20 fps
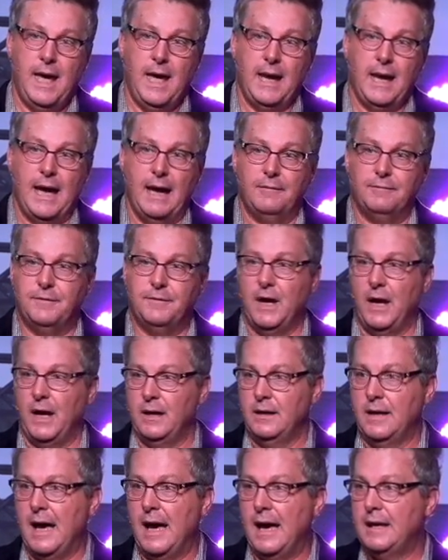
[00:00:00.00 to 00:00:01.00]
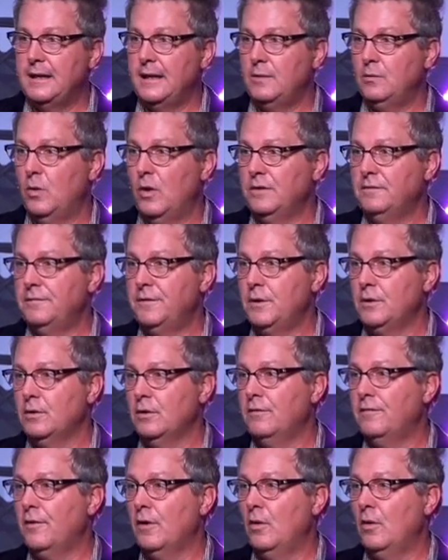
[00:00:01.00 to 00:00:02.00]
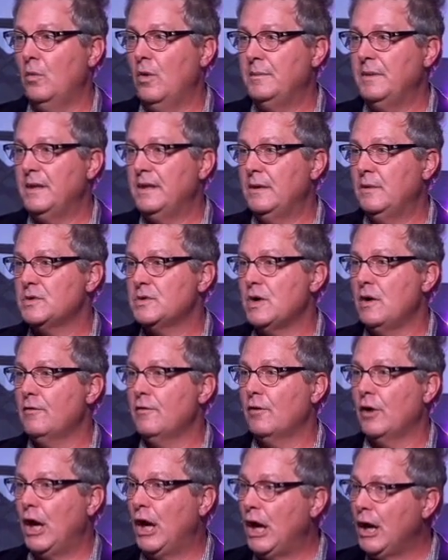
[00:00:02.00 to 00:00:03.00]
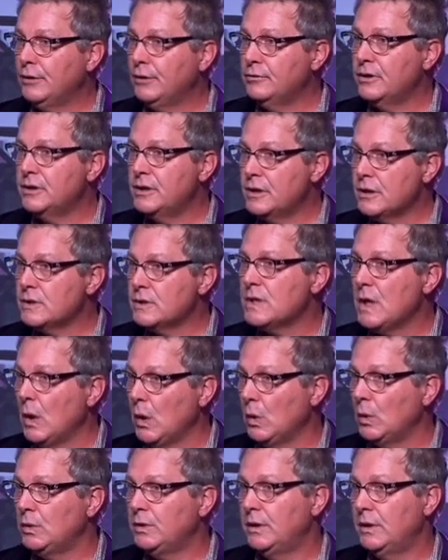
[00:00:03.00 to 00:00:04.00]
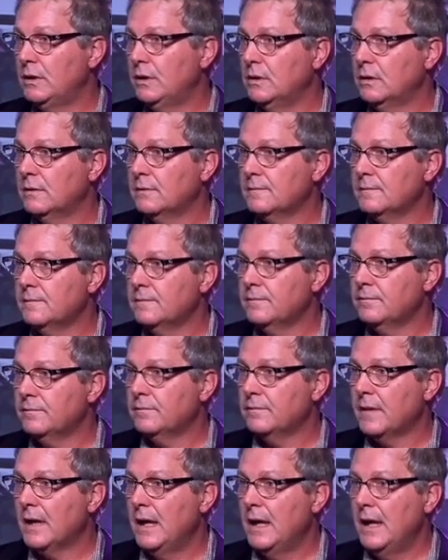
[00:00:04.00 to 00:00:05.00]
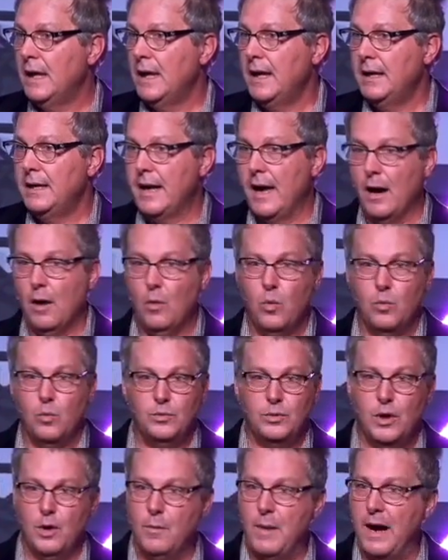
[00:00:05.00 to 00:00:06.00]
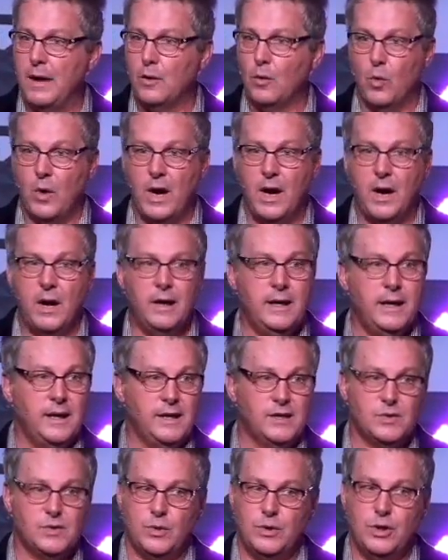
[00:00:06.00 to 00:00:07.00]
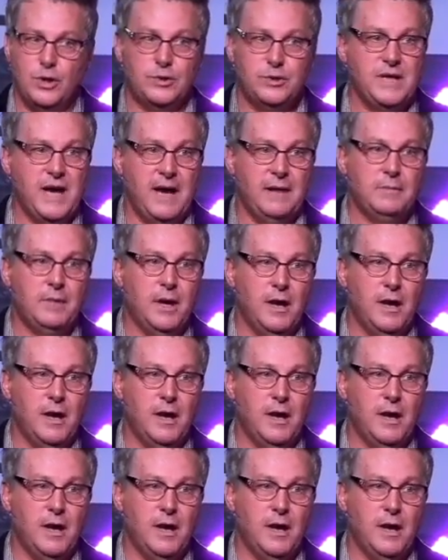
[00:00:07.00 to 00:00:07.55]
And I did one funeral for a woman that was over 100 years old. Now, no matter where it is, when your time